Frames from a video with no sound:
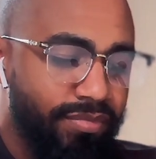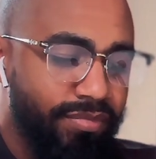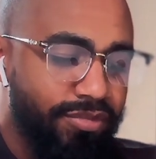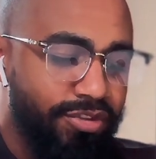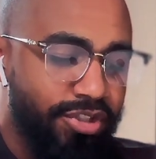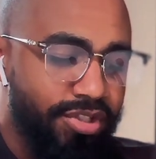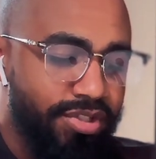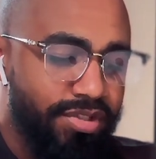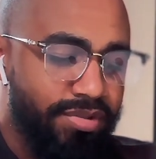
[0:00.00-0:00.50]

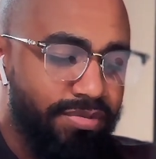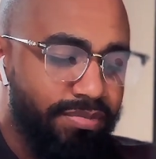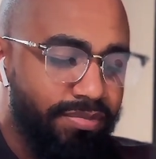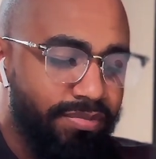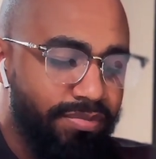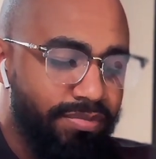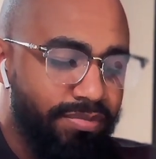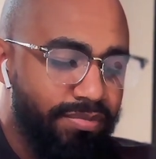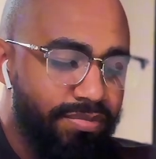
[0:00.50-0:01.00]
just
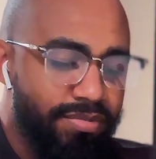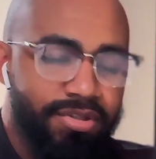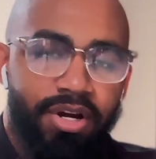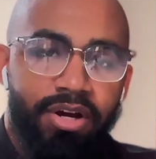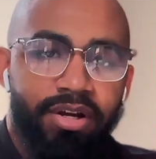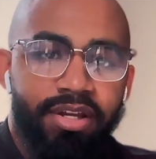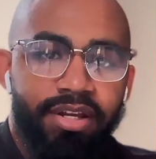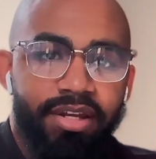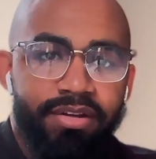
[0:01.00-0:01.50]

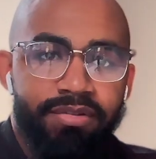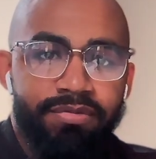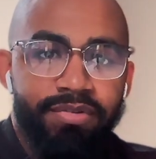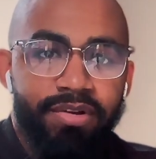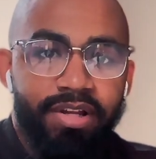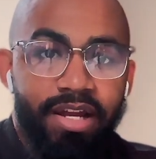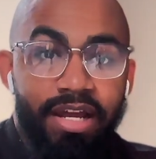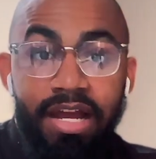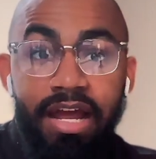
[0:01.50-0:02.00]
talking and
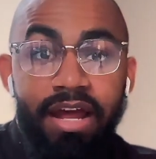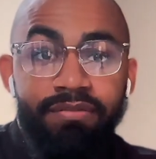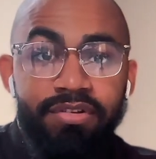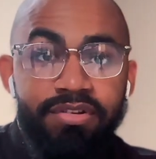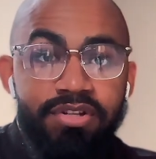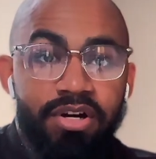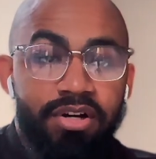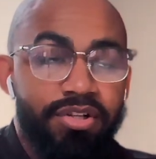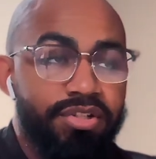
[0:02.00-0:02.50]
feeling like I have to
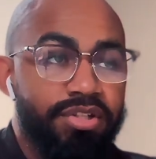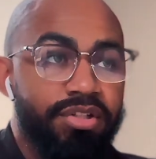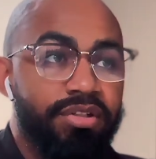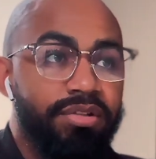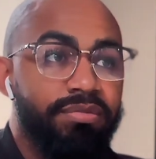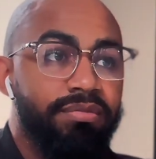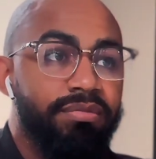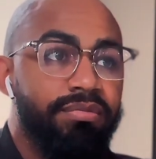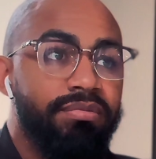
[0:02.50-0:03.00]
talk
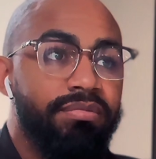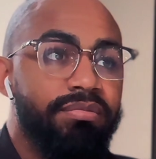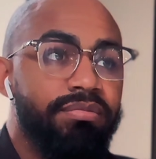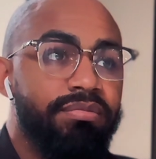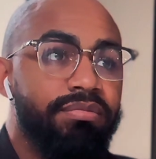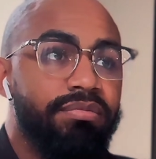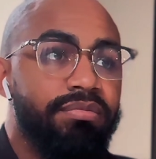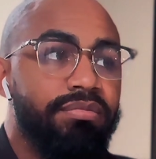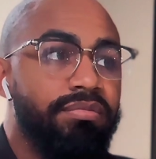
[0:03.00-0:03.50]
to
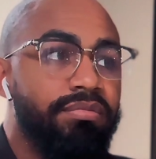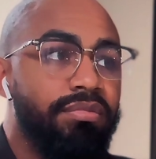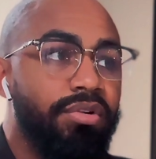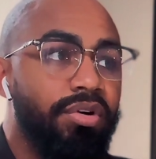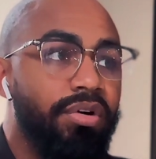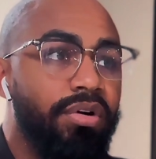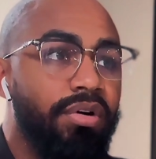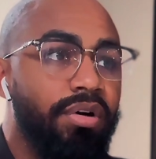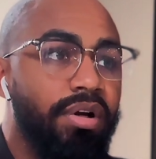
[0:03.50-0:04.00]

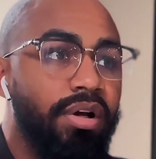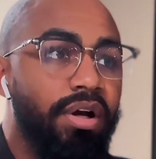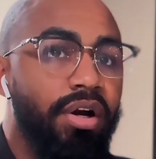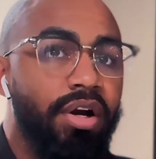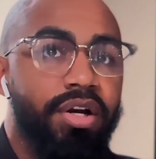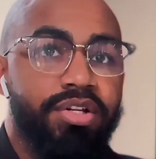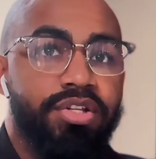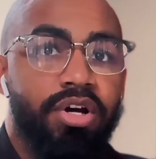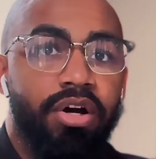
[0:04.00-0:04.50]

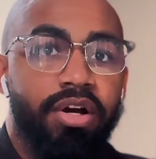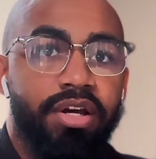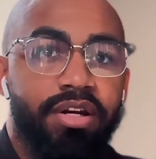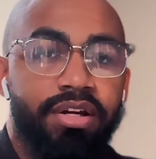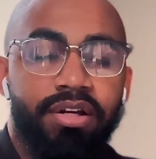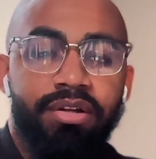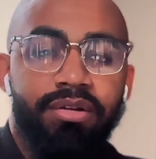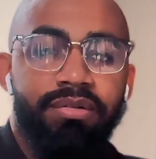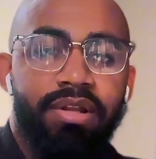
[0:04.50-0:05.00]
or talk in
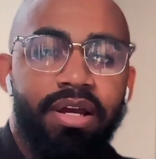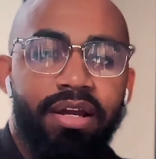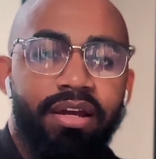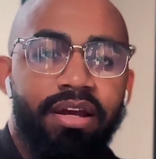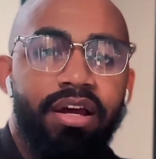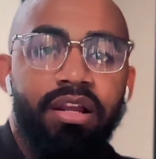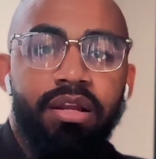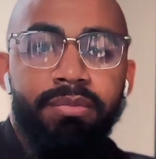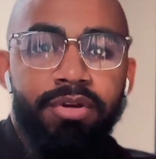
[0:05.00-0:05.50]
a like
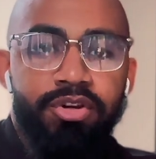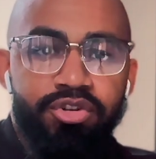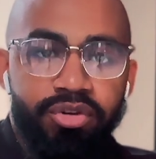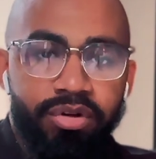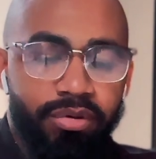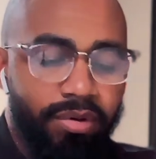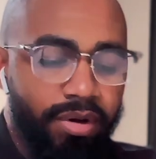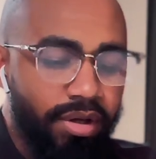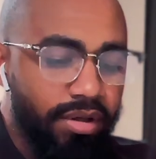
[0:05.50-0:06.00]

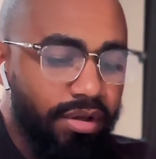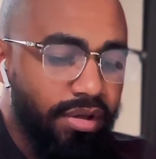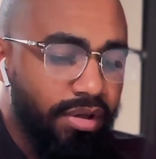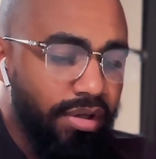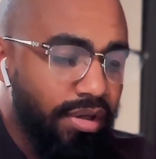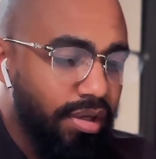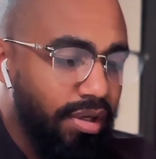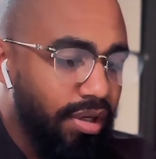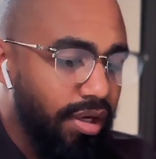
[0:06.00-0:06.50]
elementary way.
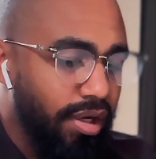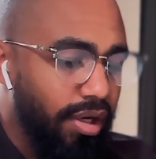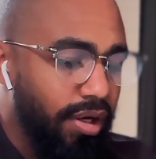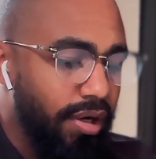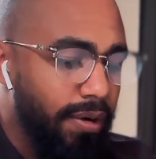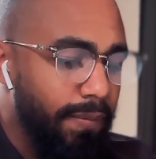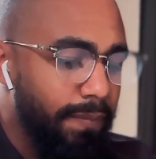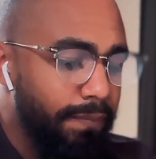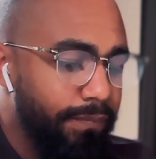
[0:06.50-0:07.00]

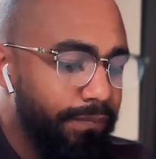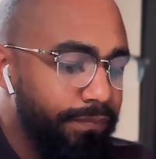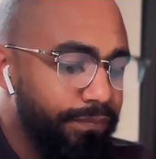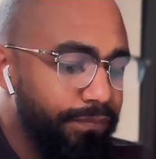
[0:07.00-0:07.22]
Um,